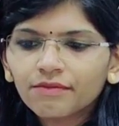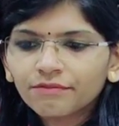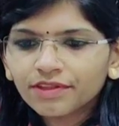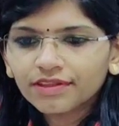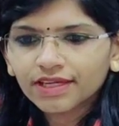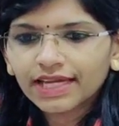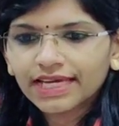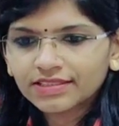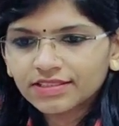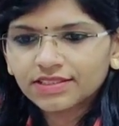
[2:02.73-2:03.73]
I'm with a
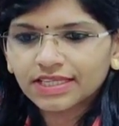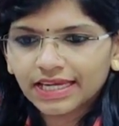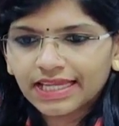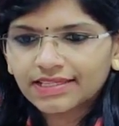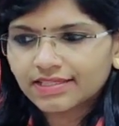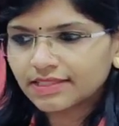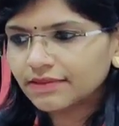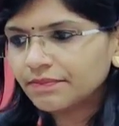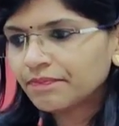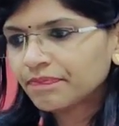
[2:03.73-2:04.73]
dietitian letter.
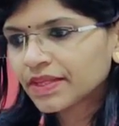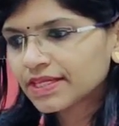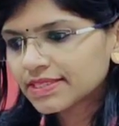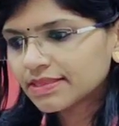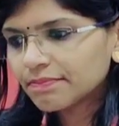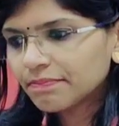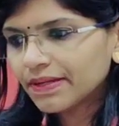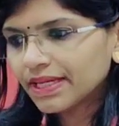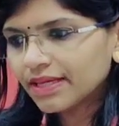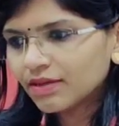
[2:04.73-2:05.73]

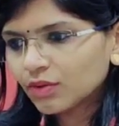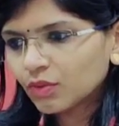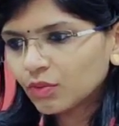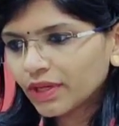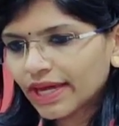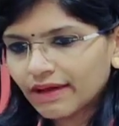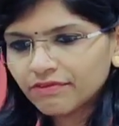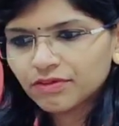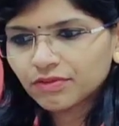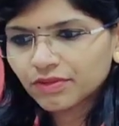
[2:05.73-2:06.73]
Simply we
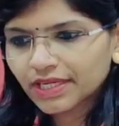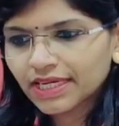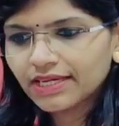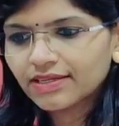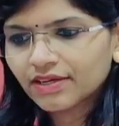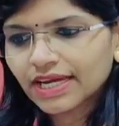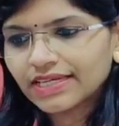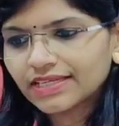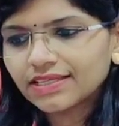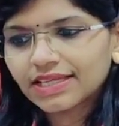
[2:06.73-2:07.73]
have to read the
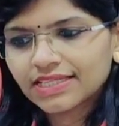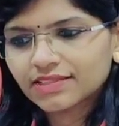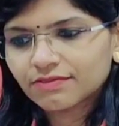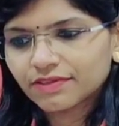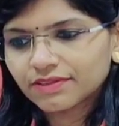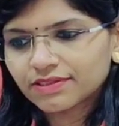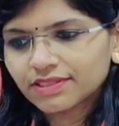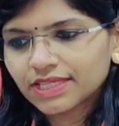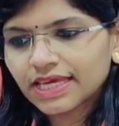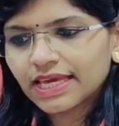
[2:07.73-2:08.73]
writing task
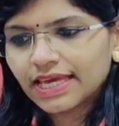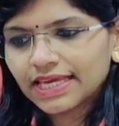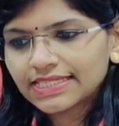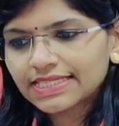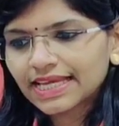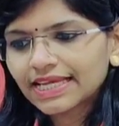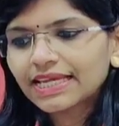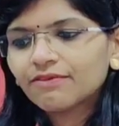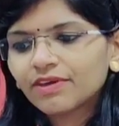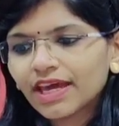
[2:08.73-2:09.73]
first.
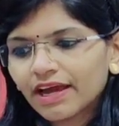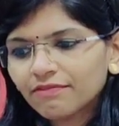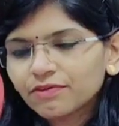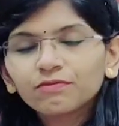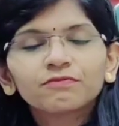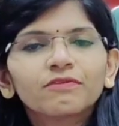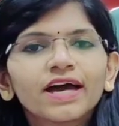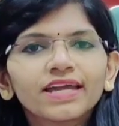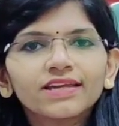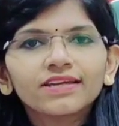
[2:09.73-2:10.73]
Exactly, we have to
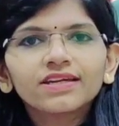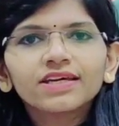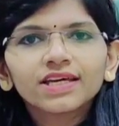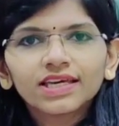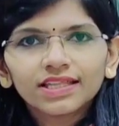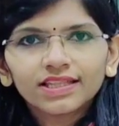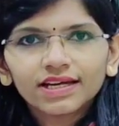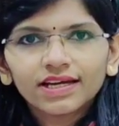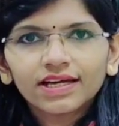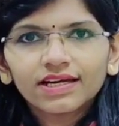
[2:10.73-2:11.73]
find
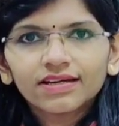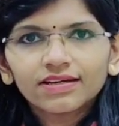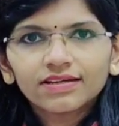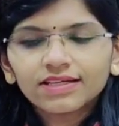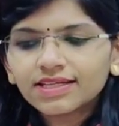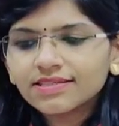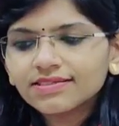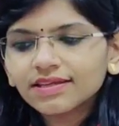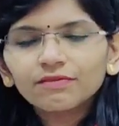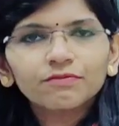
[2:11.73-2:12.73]
the
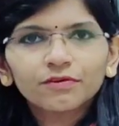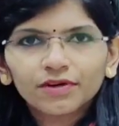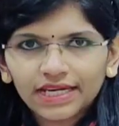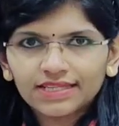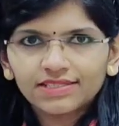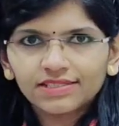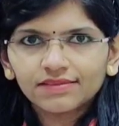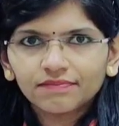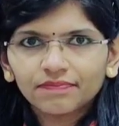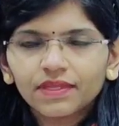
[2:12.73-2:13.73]
reason for
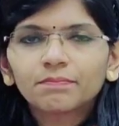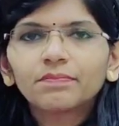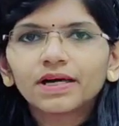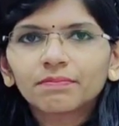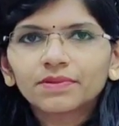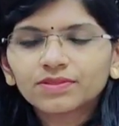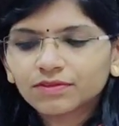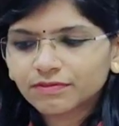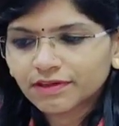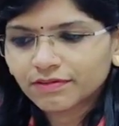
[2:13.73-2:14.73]
writing, the purpose
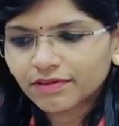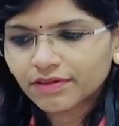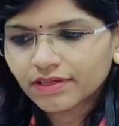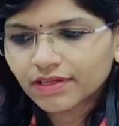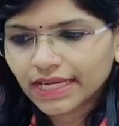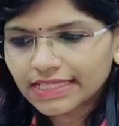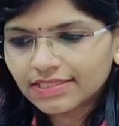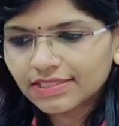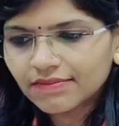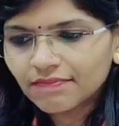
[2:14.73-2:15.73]
of our
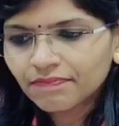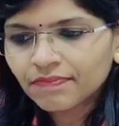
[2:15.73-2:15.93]
writing.